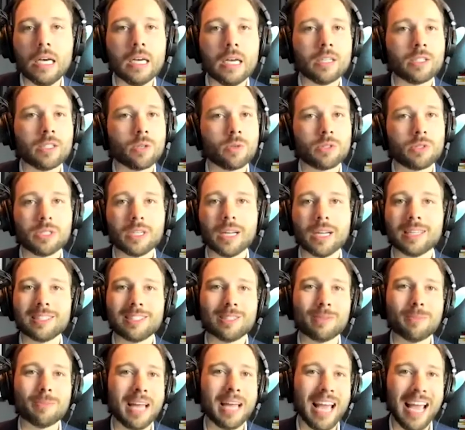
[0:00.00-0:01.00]
So it's not
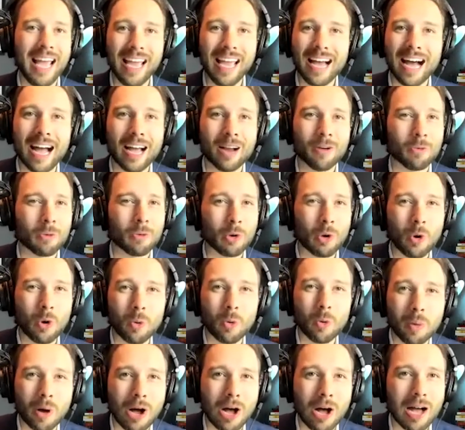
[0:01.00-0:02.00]
some AI
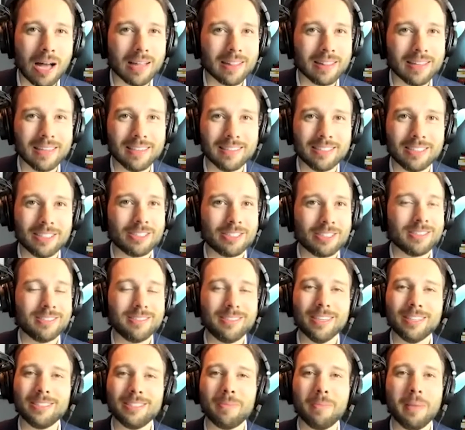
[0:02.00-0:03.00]
robot that just
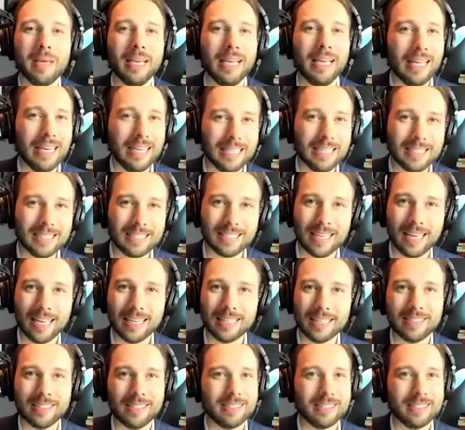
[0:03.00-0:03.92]
doesn't make any sense.